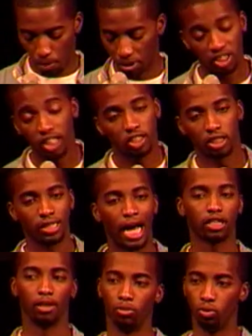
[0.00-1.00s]
But this is
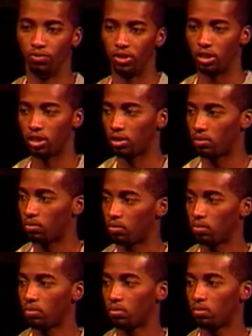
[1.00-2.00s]
not the movies.
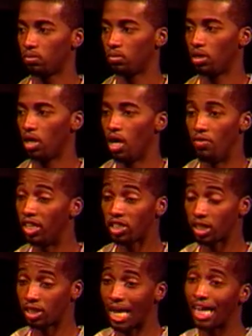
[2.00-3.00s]

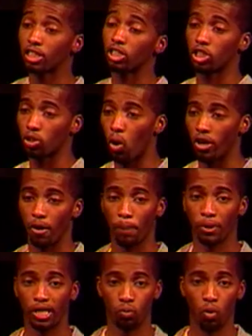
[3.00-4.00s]
This is not the story of
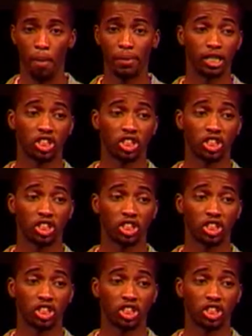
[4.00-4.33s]
Pretty Woman,